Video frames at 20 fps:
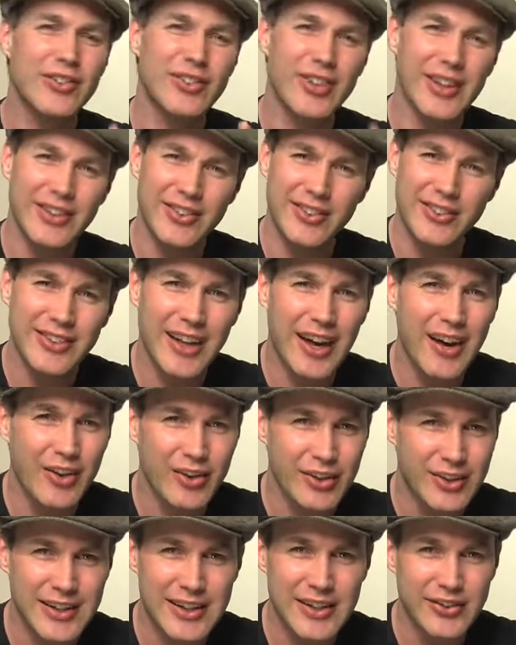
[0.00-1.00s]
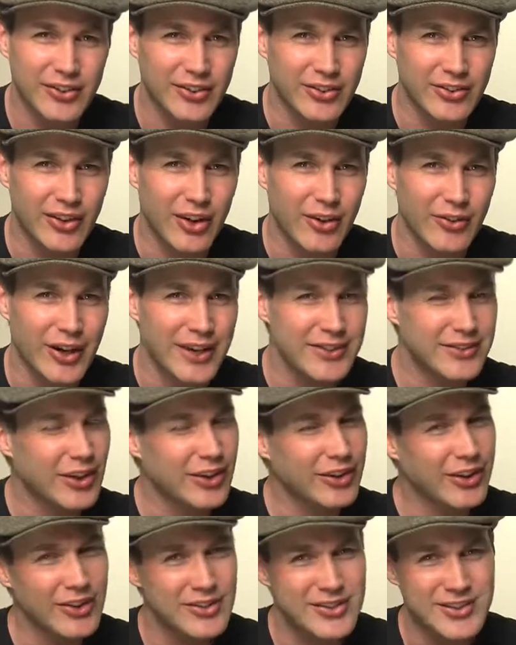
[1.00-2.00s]
sake, start on an easy song, right?
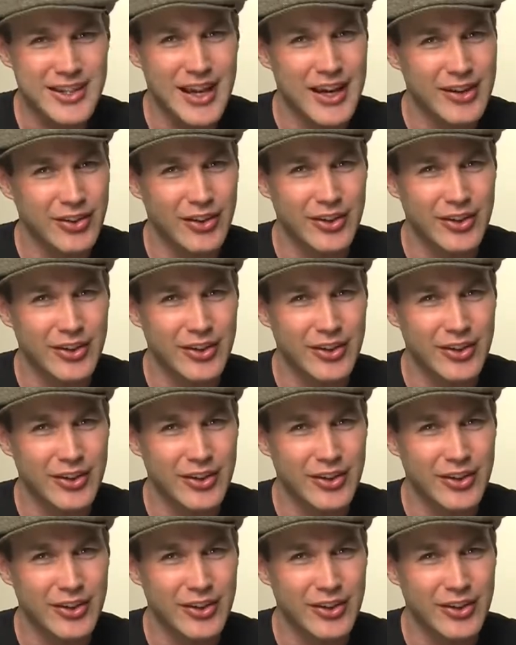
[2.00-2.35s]
Don't go starting